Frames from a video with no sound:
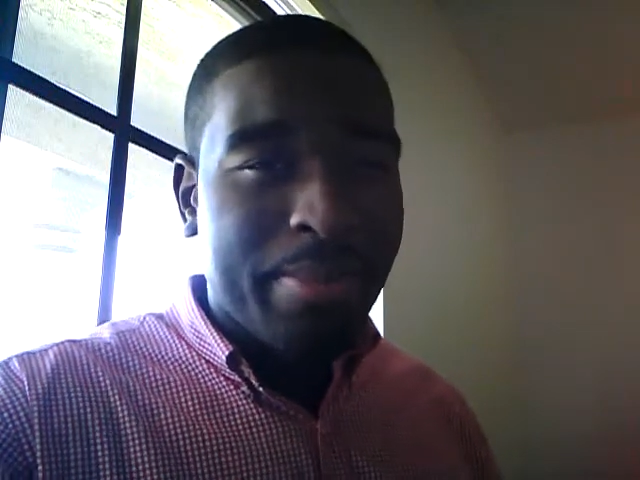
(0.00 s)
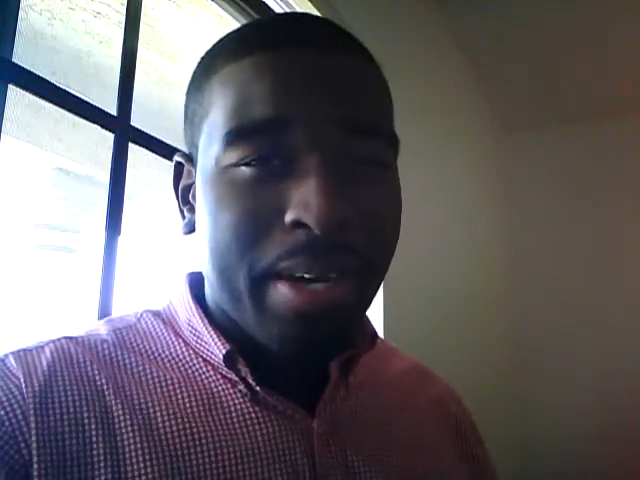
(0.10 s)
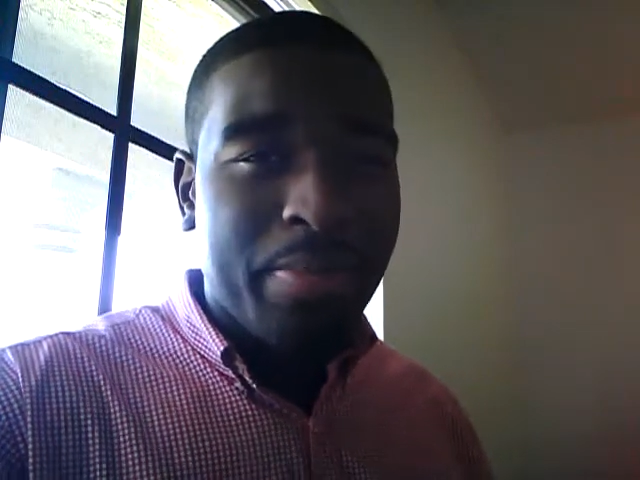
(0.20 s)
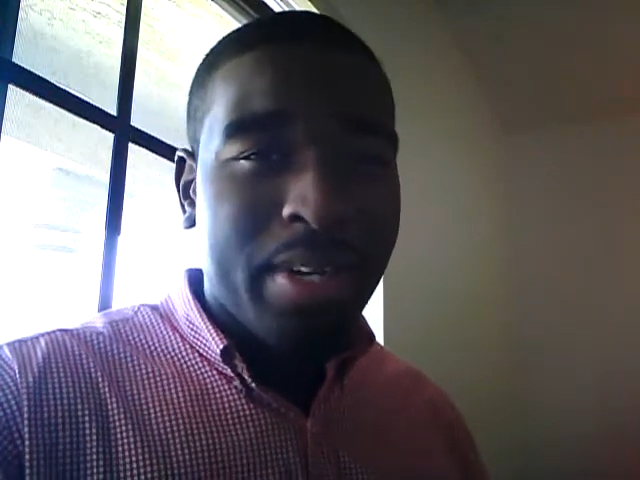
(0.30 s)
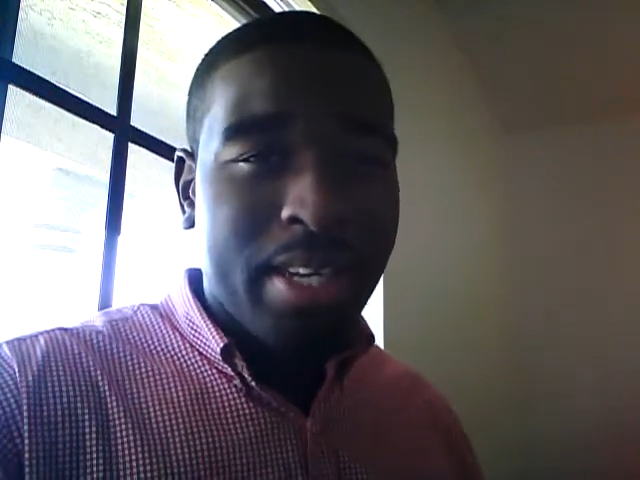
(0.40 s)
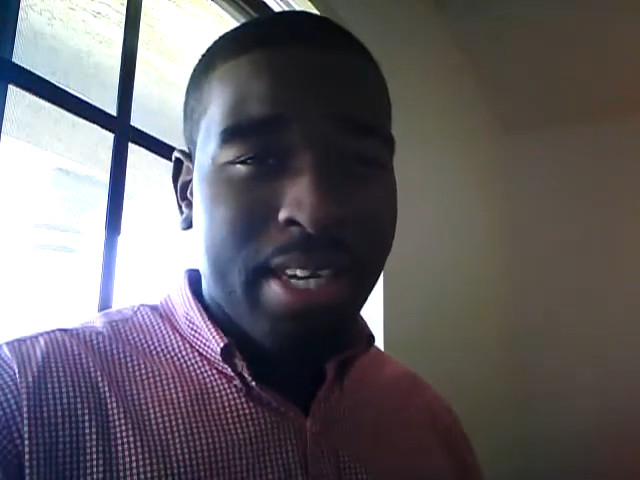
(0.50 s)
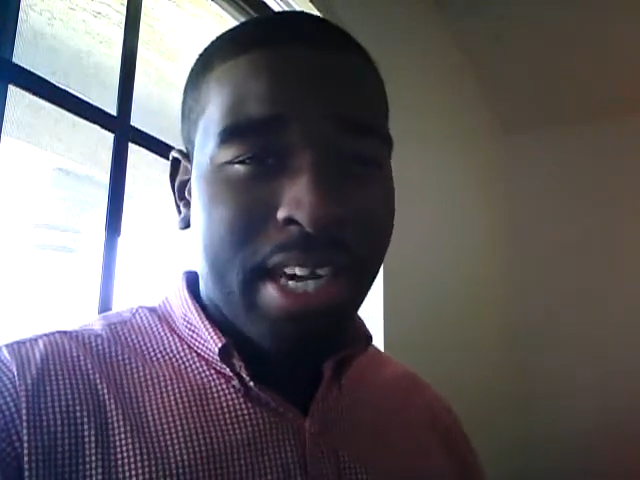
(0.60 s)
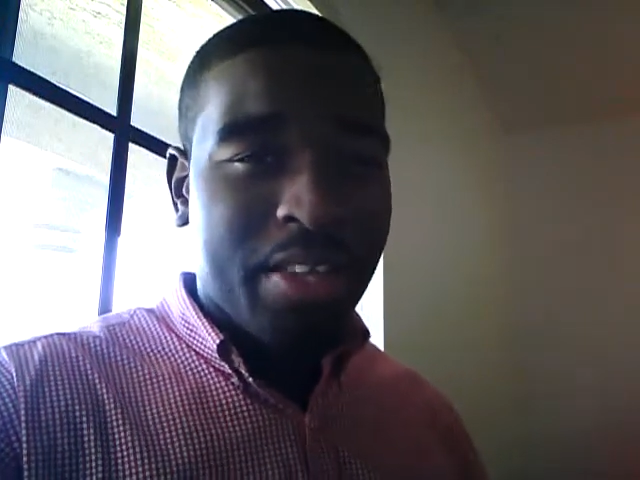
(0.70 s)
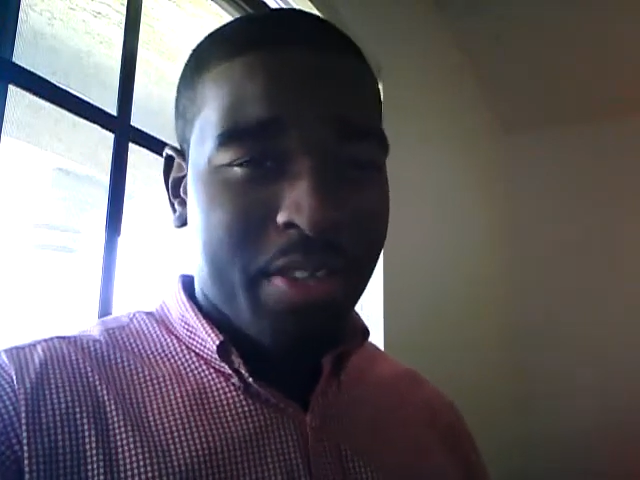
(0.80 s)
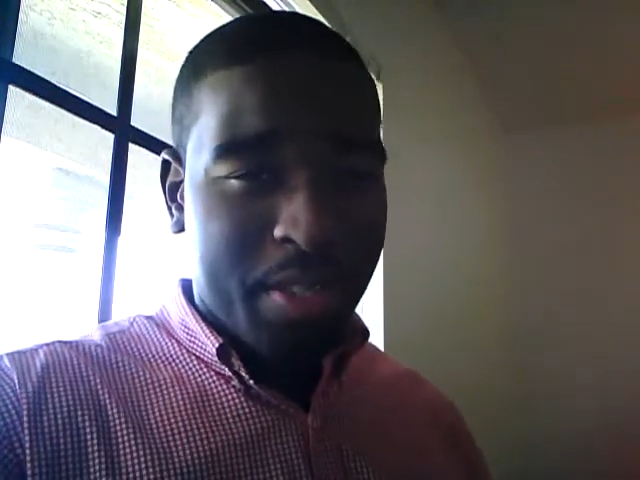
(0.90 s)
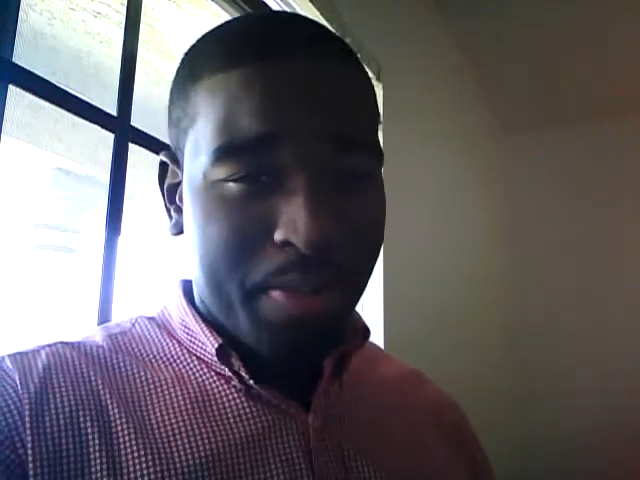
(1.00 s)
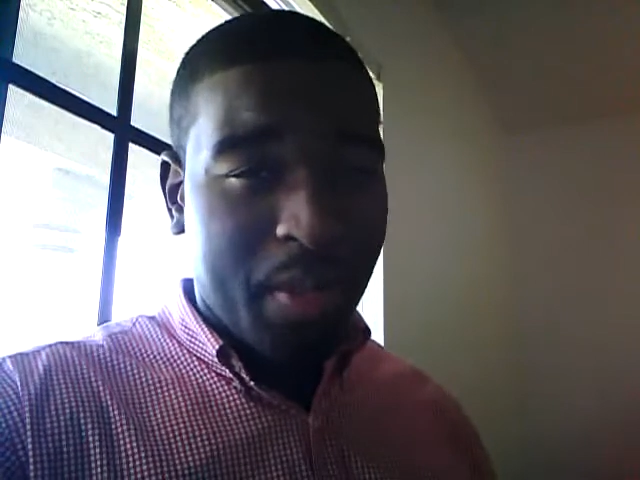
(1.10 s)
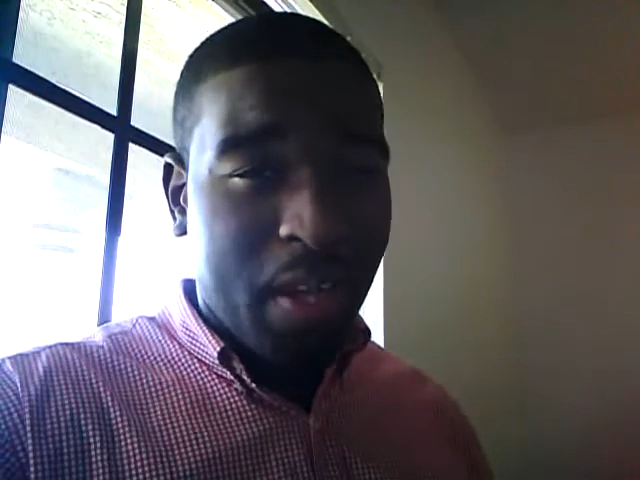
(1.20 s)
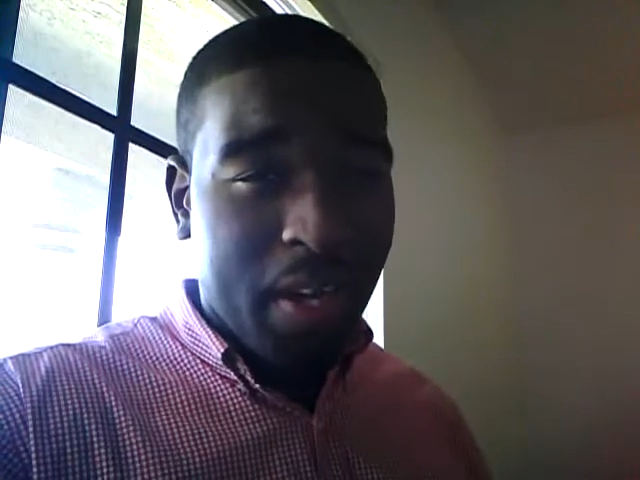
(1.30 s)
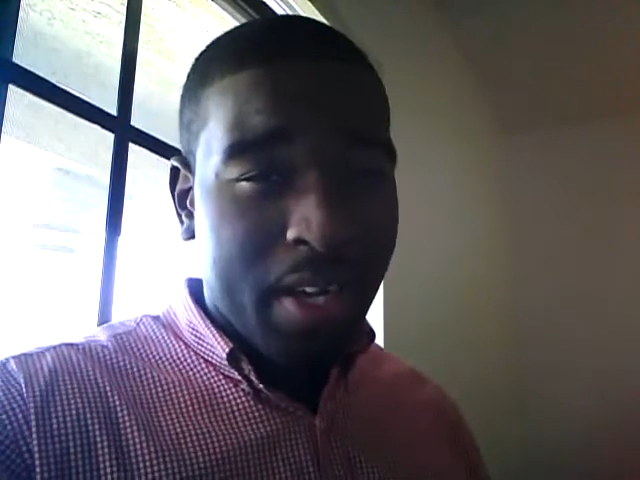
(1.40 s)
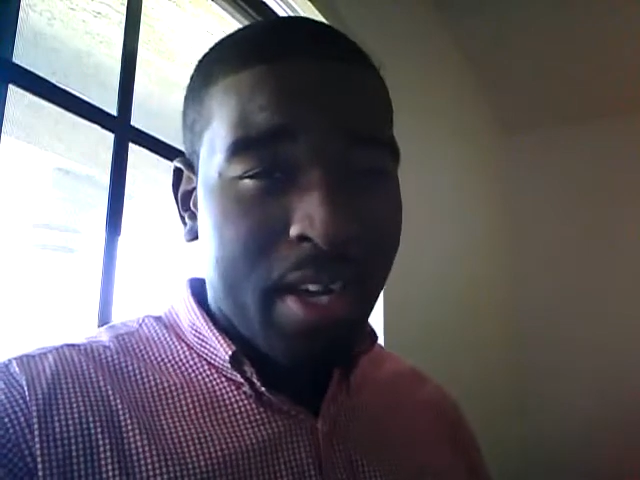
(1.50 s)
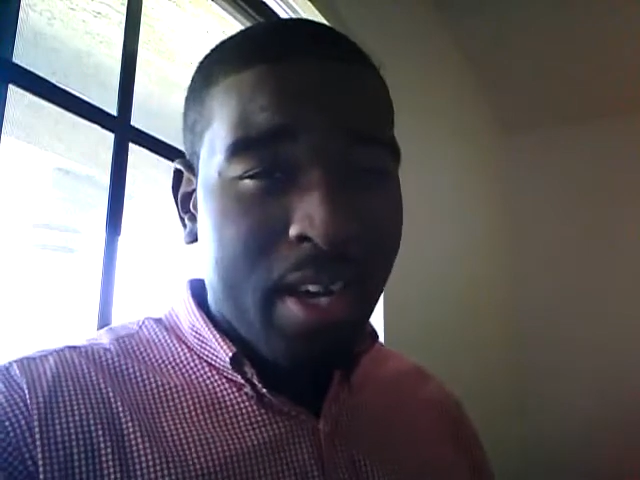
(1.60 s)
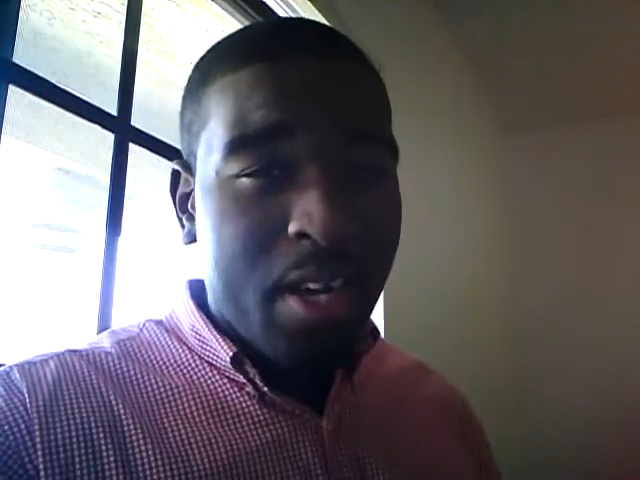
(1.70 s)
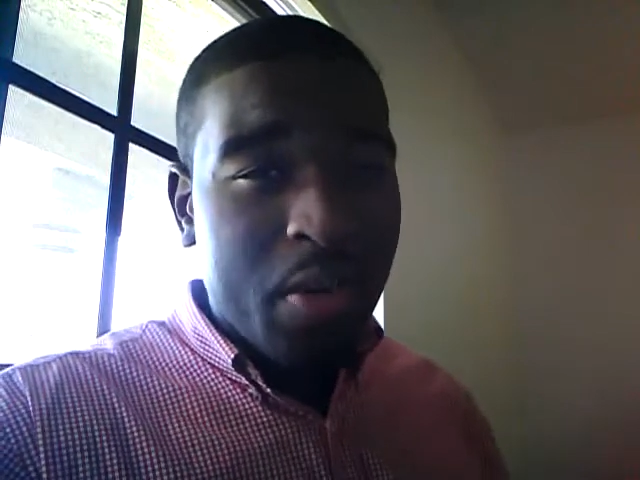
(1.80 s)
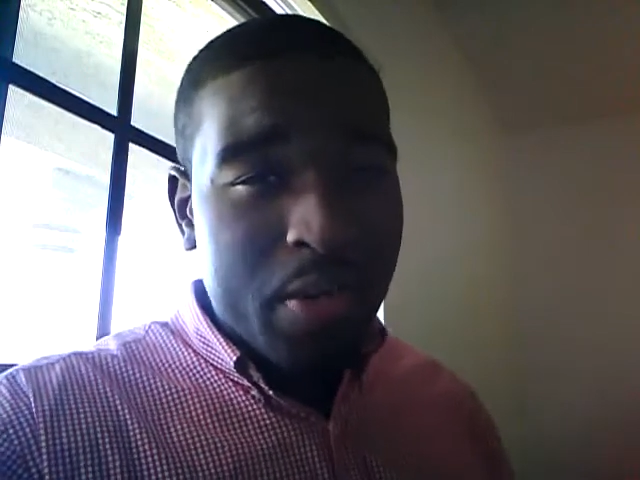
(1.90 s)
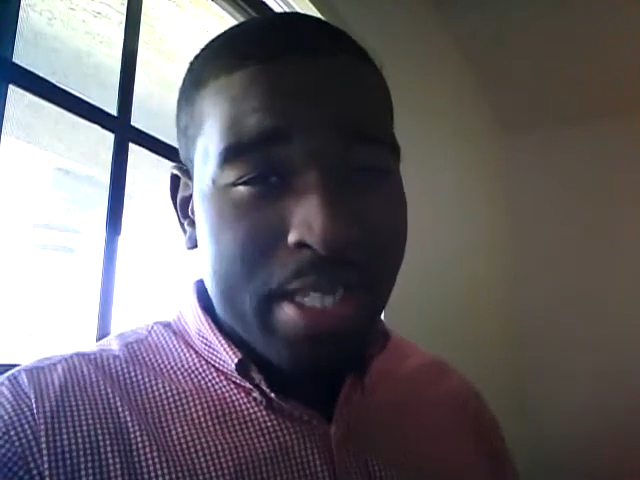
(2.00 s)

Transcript: thinking about putting together this blog